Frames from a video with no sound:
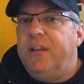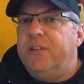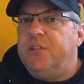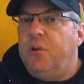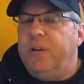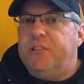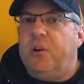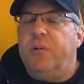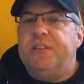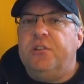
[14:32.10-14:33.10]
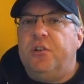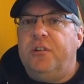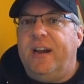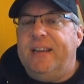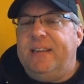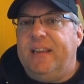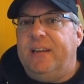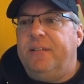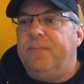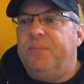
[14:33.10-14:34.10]
So it's always a good
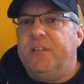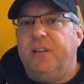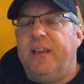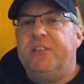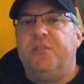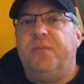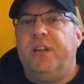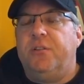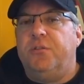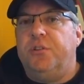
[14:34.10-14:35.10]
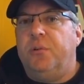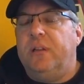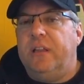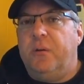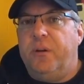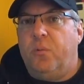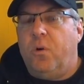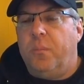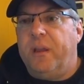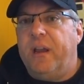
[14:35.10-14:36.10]
idea to let your vehicle do a little bit of
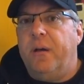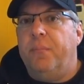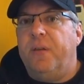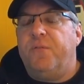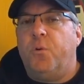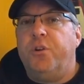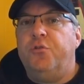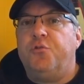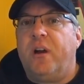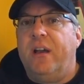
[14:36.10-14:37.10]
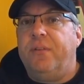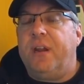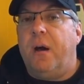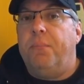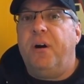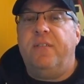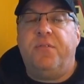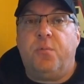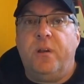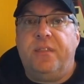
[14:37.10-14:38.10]
warming up before you drive it above
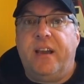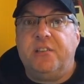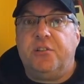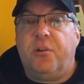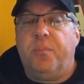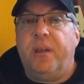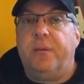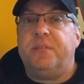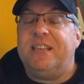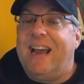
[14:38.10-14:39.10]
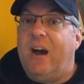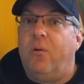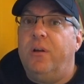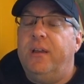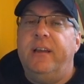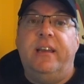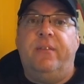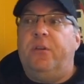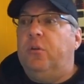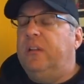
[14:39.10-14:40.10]
3,000 RPMs. Now,
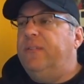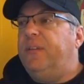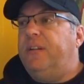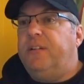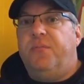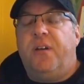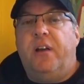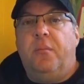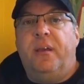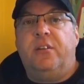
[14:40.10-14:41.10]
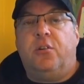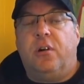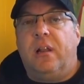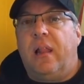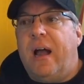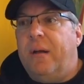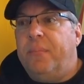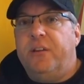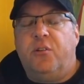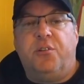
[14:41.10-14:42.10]
if you live in a development or
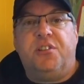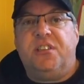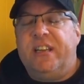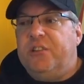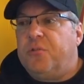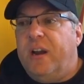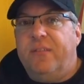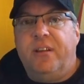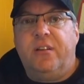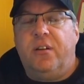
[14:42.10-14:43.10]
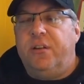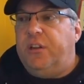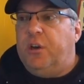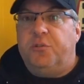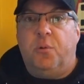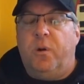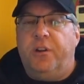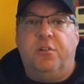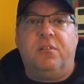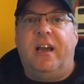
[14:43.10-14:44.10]
allotment or city driving, to where
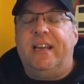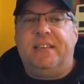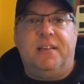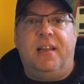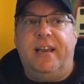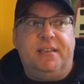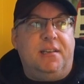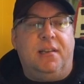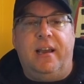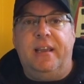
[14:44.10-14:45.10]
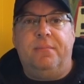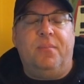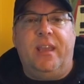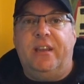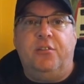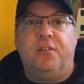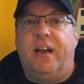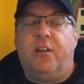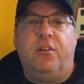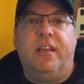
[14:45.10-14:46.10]
you're light to light to light, and you're
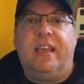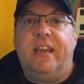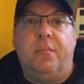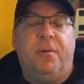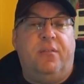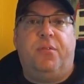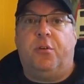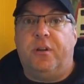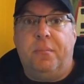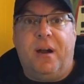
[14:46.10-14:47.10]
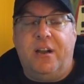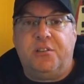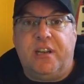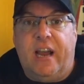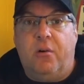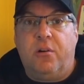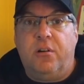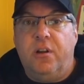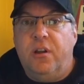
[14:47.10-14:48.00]
not going to get above 30 miles an hour